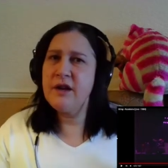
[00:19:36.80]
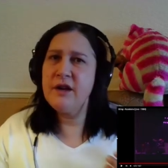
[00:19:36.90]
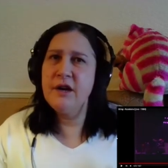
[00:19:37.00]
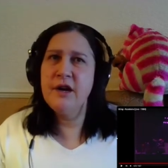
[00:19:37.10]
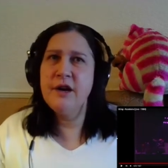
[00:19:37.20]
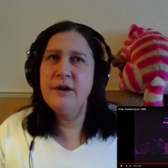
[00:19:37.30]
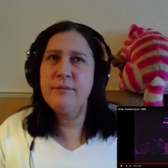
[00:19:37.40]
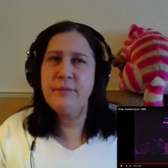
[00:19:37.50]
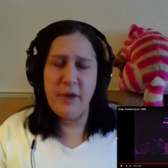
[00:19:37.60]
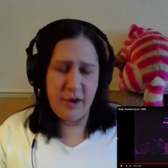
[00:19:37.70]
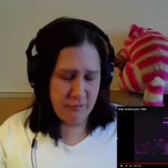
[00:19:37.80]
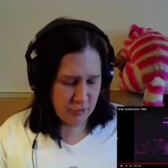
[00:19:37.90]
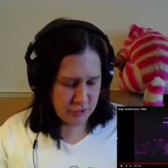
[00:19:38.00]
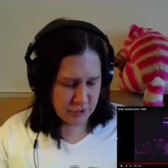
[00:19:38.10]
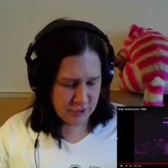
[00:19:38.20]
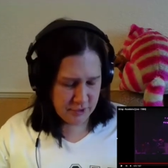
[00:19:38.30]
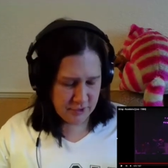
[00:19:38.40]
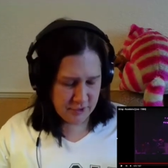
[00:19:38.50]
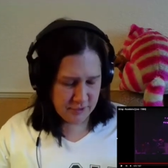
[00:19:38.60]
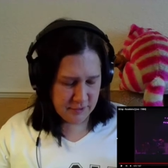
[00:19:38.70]
um, a Russian
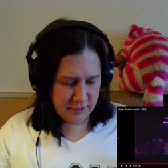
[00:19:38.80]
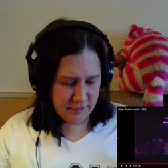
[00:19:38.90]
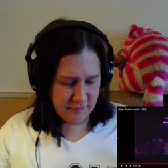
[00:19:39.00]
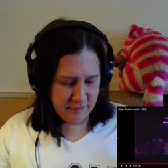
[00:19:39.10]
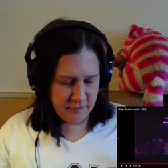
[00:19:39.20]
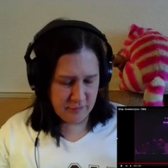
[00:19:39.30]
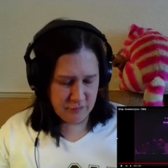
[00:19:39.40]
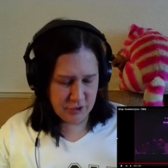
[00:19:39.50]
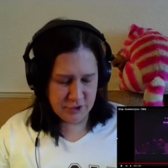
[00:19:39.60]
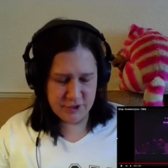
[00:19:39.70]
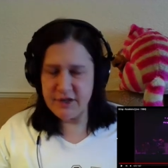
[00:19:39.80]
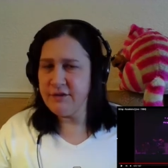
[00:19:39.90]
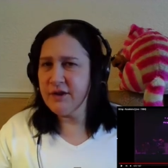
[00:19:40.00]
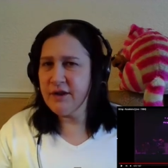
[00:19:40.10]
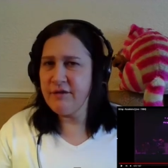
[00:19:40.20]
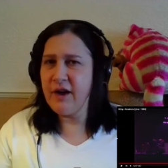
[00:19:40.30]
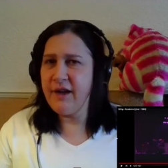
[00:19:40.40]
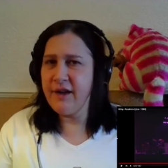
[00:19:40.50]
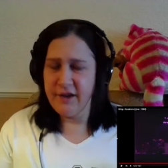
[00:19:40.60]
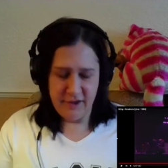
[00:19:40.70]
Russian TV
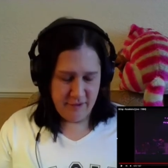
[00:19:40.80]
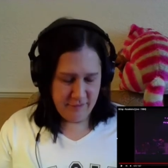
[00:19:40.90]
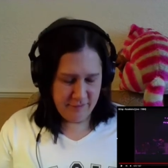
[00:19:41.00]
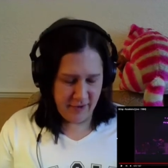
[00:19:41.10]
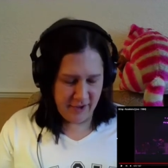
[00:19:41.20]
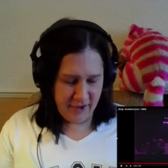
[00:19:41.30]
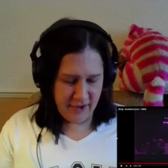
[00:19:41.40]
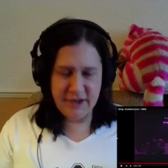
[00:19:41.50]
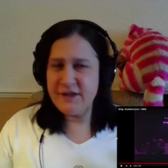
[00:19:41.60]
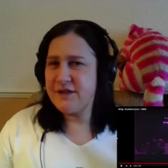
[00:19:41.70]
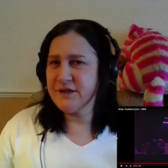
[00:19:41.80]
via via a